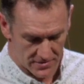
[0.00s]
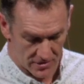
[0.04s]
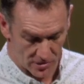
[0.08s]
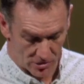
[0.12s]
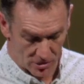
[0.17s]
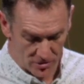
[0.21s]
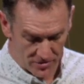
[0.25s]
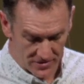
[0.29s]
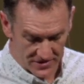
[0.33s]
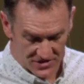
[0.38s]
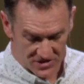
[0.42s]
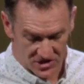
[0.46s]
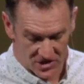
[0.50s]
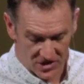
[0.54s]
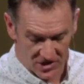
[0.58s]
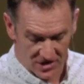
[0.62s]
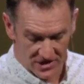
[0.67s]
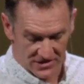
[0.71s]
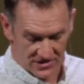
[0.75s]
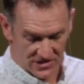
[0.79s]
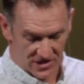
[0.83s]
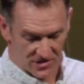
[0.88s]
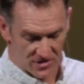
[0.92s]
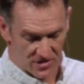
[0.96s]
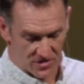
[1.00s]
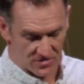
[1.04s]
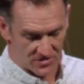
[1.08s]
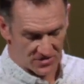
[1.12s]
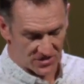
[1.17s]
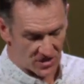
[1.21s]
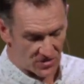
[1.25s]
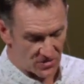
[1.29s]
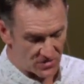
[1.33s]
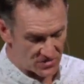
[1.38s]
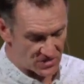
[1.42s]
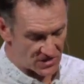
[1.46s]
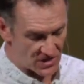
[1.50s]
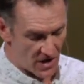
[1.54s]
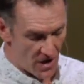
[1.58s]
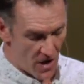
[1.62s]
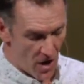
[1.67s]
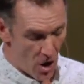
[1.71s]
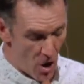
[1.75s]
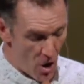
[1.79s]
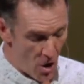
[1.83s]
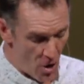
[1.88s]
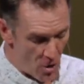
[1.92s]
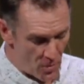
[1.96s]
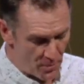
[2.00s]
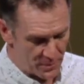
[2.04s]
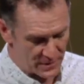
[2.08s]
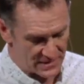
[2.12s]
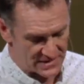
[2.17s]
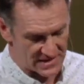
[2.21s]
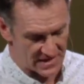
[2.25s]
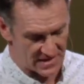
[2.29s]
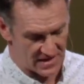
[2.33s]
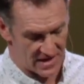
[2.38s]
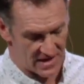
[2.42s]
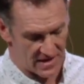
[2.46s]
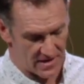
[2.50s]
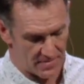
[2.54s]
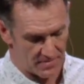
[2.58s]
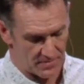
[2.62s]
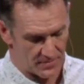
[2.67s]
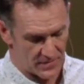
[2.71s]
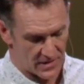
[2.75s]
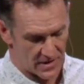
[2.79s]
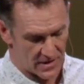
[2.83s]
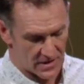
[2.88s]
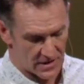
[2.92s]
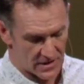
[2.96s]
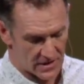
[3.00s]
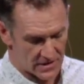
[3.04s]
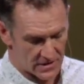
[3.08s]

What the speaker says: The Lord is good to those whose hope is in him,